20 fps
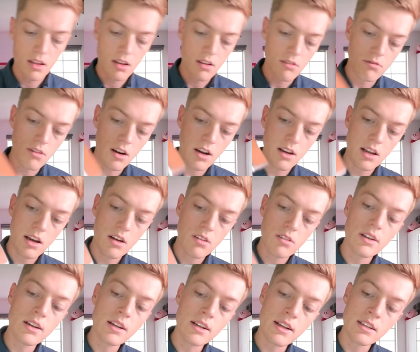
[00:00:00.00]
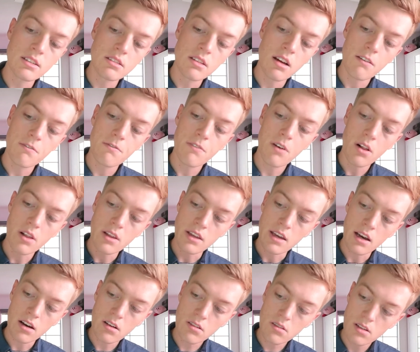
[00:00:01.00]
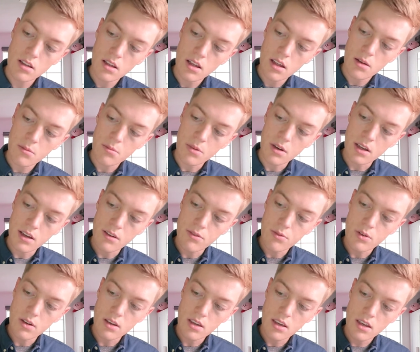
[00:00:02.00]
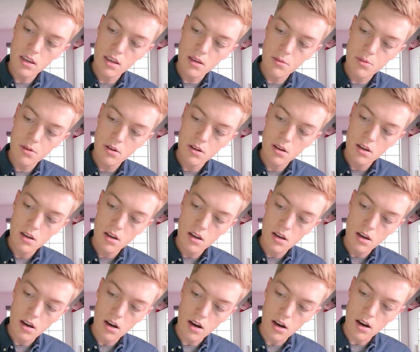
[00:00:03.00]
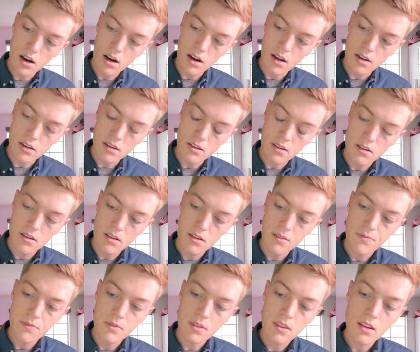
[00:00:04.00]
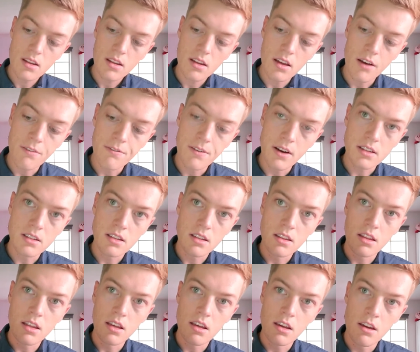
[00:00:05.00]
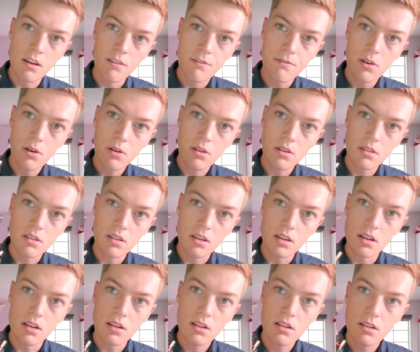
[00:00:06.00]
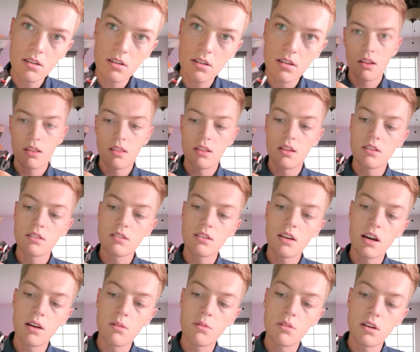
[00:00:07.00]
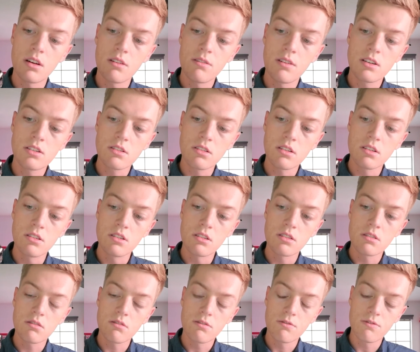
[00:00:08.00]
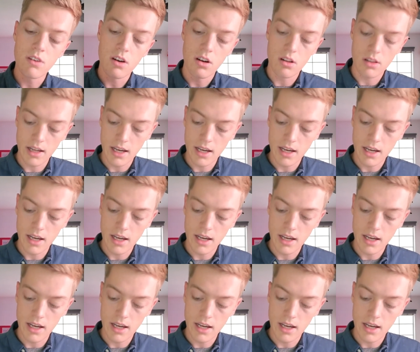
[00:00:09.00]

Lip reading: Right now, it's not falling out, but if we keep on affecting the focus here, this guy will eventually just fall